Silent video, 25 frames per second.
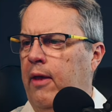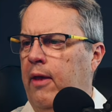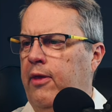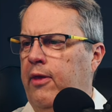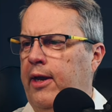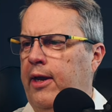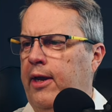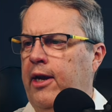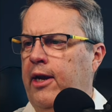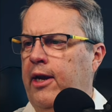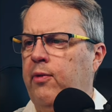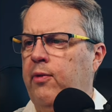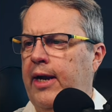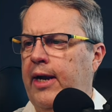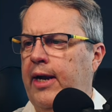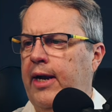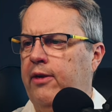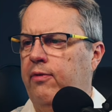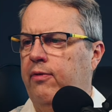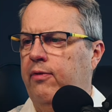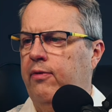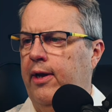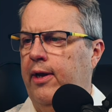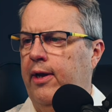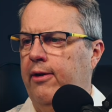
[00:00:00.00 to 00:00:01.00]
The
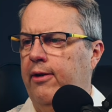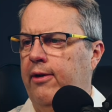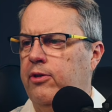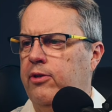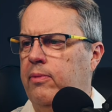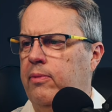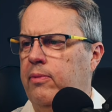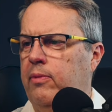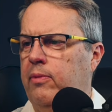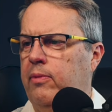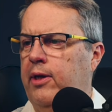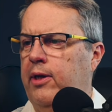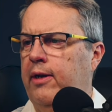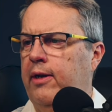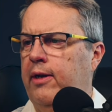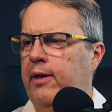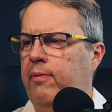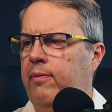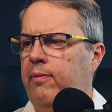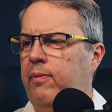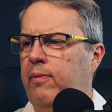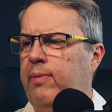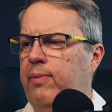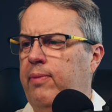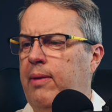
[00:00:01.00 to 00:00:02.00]
interactive layers, you get a
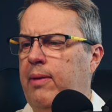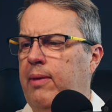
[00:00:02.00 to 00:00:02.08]
bit